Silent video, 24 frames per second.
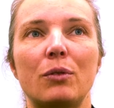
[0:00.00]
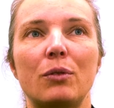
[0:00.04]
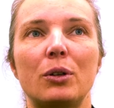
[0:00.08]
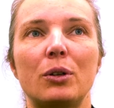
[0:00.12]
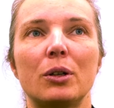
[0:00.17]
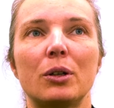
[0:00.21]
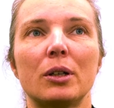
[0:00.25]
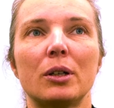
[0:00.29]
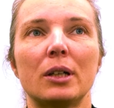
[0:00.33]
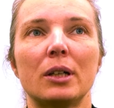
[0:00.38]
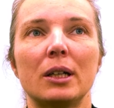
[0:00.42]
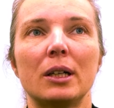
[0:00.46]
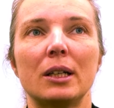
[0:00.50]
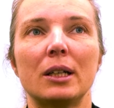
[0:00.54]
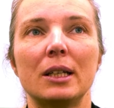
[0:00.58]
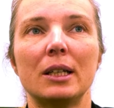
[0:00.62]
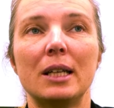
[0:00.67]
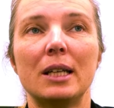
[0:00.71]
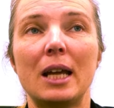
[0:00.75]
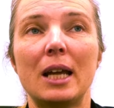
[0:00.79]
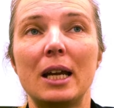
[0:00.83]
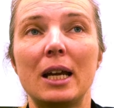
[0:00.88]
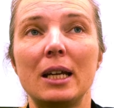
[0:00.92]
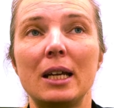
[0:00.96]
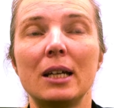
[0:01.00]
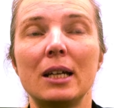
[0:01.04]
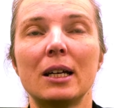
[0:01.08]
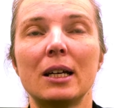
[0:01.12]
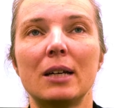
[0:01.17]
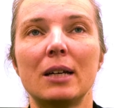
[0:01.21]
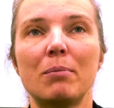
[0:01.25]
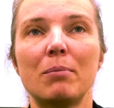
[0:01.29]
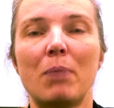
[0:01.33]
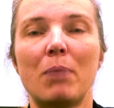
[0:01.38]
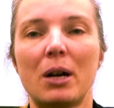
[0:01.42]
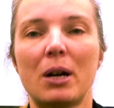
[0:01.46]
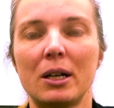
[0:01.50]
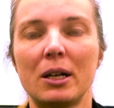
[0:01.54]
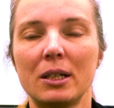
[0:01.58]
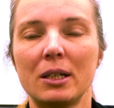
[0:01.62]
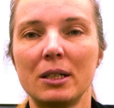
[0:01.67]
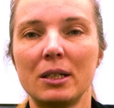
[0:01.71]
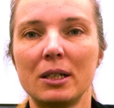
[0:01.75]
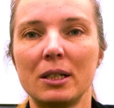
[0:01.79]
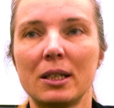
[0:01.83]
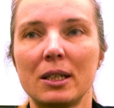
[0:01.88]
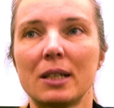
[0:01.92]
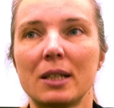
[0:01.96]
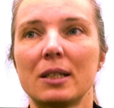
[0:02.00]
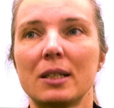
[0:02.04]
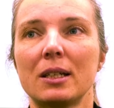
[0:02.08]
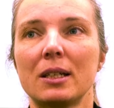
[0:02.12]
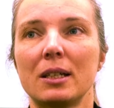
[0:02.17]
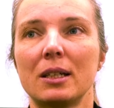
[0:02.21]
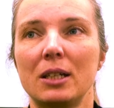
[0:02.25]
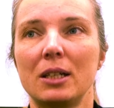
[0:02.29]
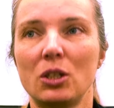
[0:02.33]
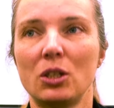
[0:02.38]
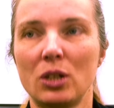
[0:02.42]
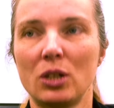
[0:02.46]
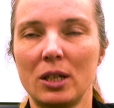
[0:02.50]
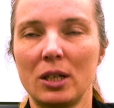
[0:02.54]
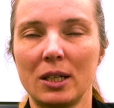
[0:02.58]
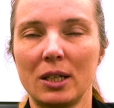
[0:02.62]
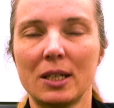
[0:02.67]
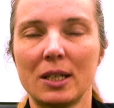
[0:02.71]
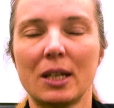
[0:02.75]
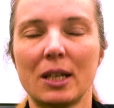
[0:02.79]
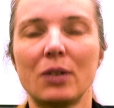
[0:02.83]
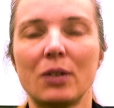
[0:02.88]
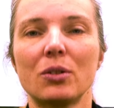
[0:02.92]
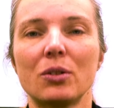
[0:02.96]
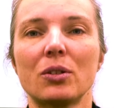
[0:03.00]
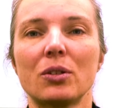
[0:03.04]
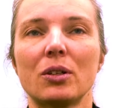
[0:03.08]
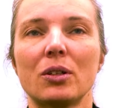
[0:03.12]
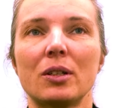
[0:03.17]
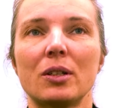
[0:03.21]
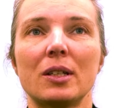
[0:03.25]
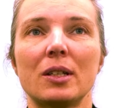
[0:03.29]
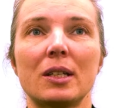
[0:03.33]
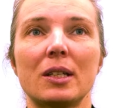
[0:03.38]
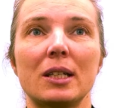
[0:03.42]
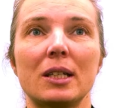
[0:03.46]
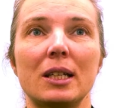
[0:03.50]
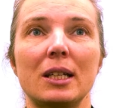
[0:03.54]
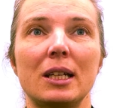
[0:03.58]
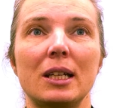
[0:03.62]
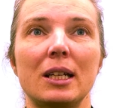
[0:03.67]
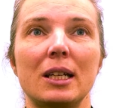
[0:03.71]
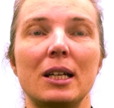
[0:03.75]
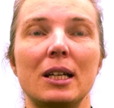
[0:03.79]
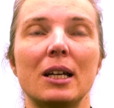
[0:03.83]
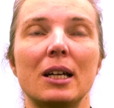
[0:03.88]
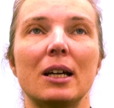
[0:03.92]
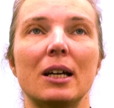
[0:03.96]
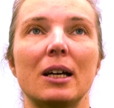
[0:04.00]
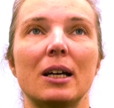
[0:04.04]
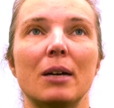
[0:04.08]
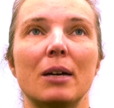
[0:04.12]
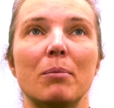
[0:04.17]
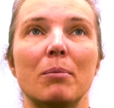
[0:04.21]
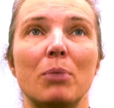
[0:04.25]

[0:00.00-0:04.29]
for Ney and Partners, that's an engineering design consultancy in